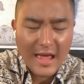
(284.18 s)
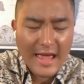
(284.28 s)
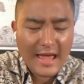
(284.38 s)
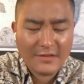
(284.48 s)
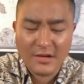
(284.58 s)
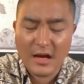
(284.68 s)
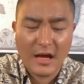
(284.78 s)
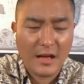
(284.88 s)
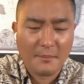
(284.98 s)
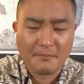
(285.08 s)
And,
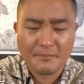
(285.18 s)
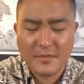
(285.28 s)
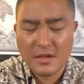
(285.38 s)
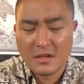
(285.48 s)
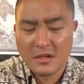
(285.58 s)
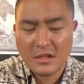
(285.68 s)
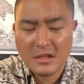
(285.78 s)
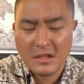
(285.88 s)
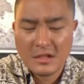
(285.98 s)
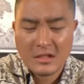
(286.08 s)
um,
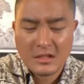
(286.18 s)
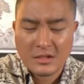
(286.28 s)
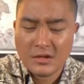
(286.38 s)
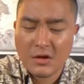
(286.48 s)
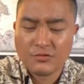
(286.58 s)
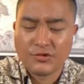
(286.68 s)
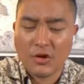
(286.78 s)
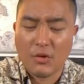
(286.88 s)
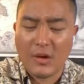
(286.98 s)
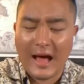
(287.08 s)
you know,
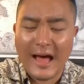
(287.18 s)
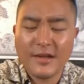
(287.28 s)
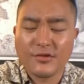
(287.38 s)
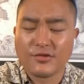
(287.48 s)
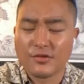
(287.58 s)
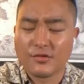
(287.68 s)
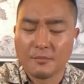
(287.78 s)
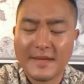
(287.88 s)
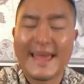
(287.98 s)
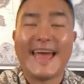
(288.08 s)
so I just
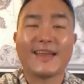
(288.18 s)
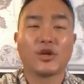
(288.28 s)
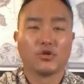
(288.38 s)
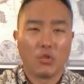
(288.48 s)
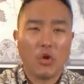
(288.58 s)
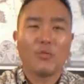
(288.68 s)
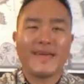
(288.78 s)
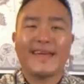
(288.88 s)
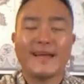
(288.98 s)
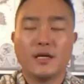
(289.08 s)
began
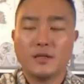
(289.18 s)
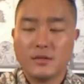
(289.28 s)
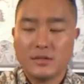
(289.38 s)
growing